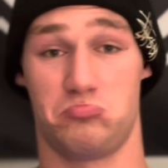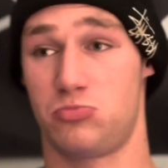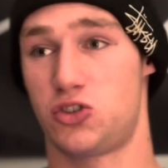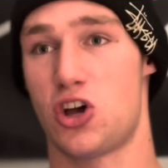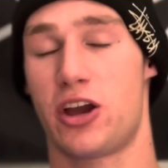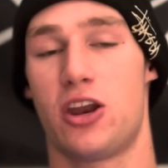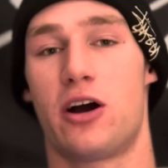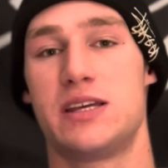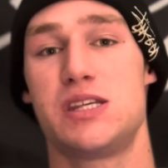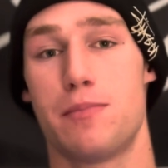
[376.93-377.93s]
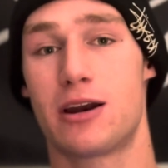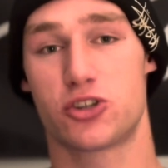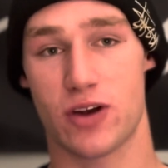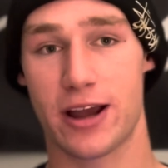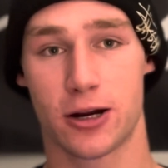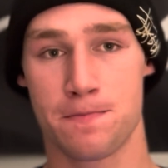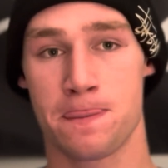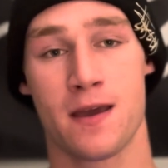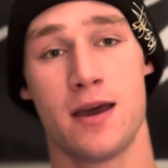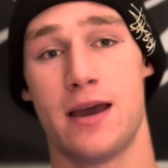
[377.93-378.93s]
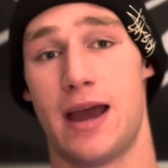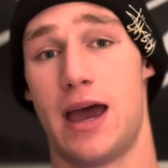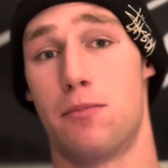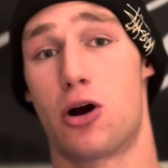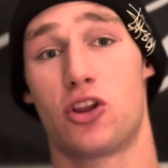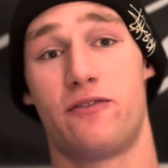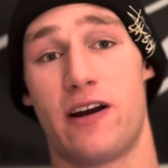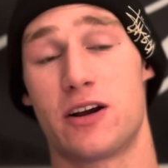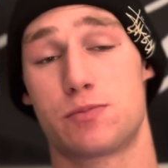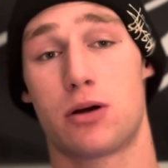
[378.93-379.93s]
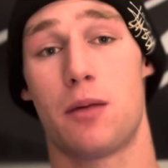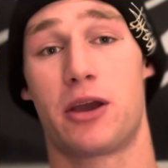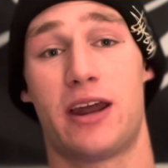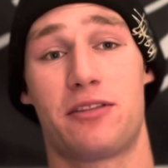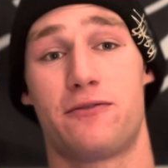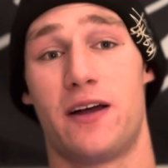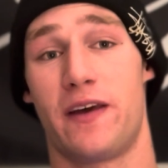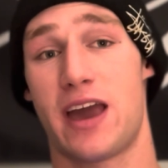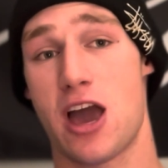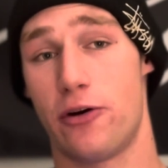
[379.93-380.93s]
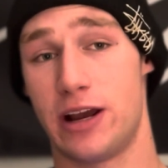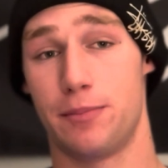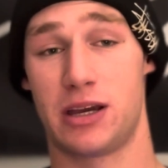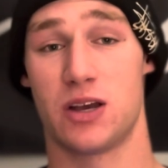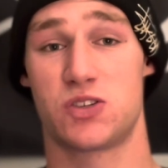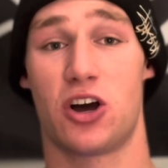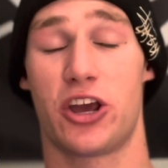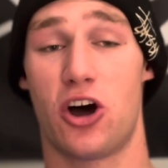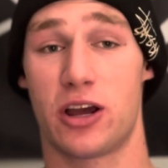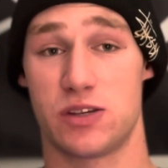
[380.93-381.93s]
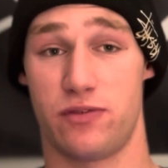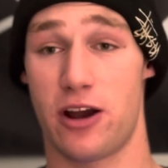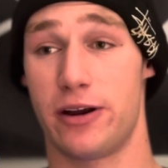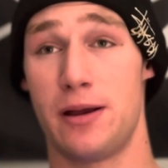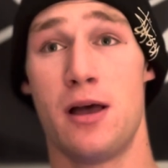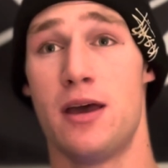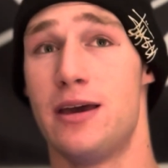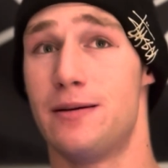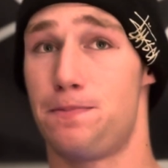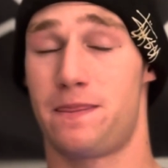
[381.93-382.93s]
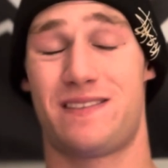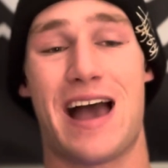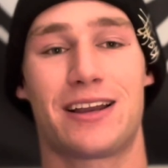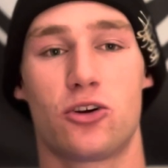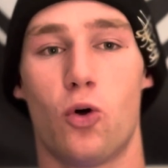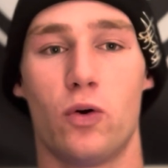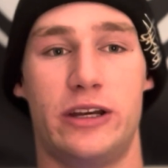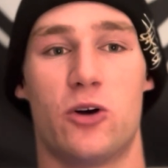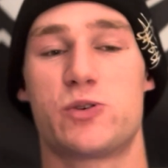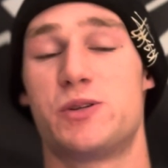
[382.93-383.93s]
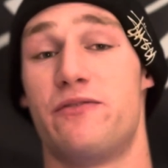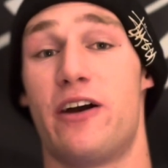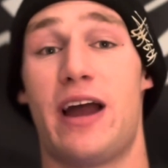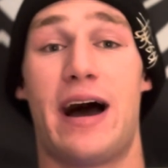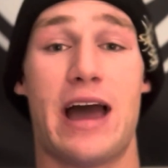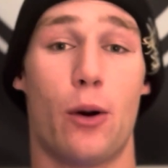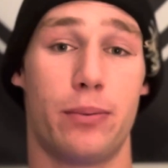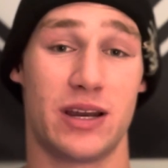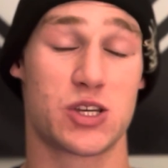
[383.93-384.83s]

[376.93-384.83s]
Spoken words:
Song Yadong is the better striker, and Marlon Vera is probably going to have to find the KO here because Song Yadong is very technical, and he also has a very high output.